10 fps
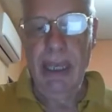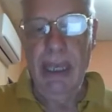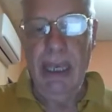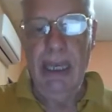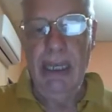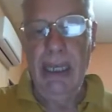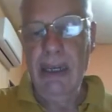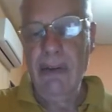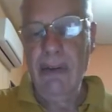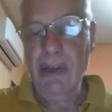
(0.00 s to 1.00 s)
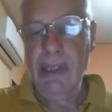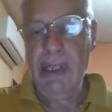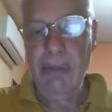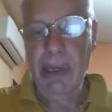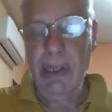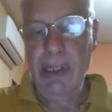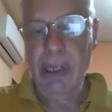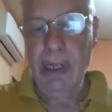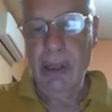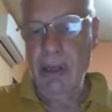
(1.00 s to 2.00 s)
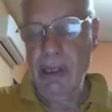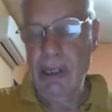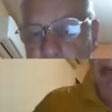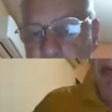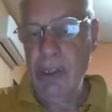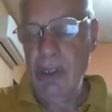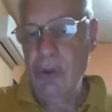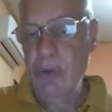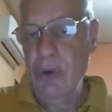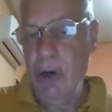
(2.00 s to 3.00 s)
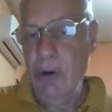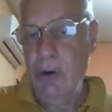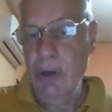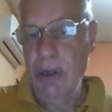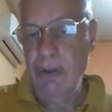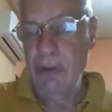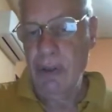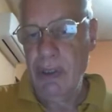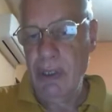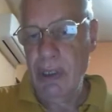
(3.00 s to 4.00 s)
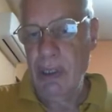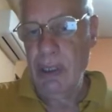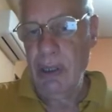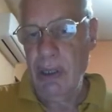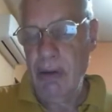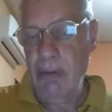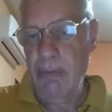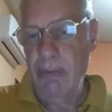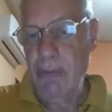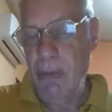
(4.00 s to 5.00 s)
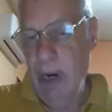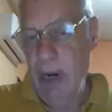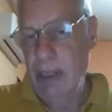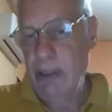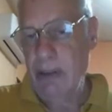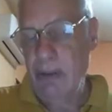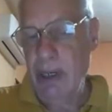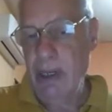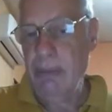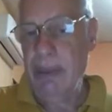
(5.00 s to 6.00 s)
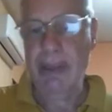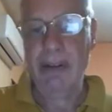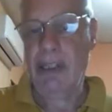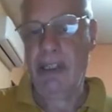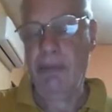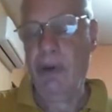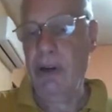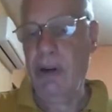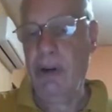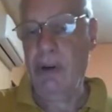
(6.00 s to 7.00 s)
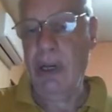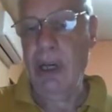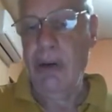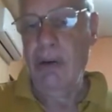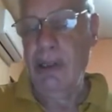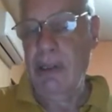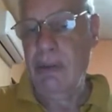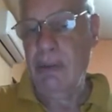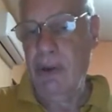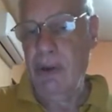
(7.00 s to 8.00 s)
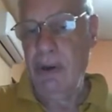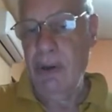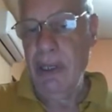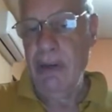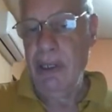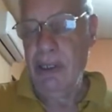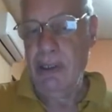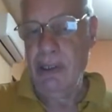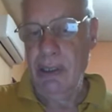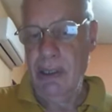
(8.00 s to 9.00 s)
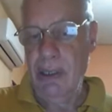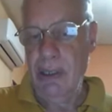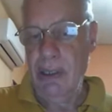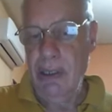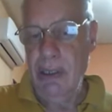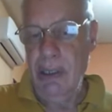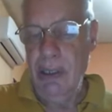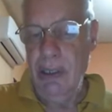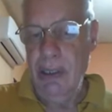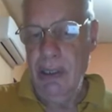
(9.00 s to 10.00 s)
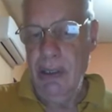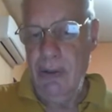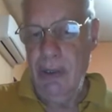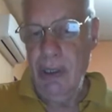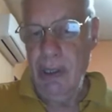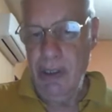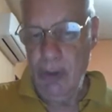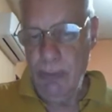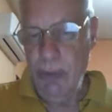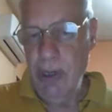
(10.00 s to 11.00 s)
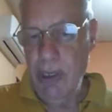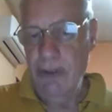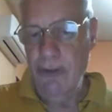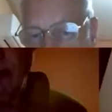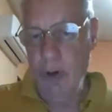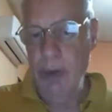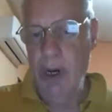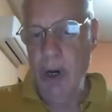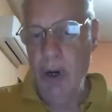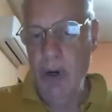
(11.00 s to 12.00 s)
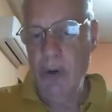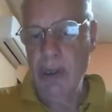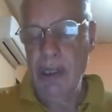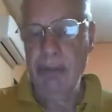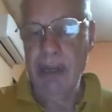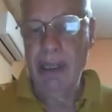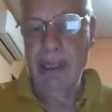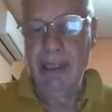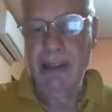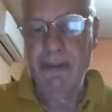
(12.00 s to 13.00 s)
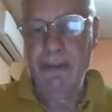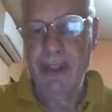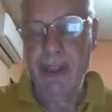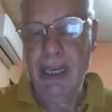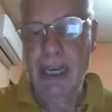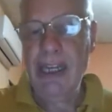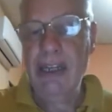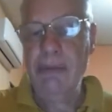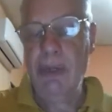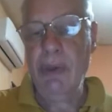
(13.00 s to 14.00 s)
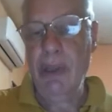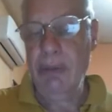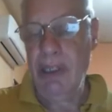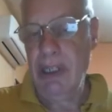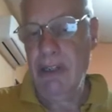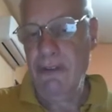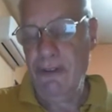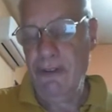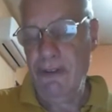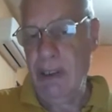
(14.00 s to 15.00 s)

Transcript: And here there is a dimension 2 hole, if you see in the right triangle, but there is a smaller hole. What is a smaller hole? Here it is. you see these 2 points form a hole, namely the edge between them is not filled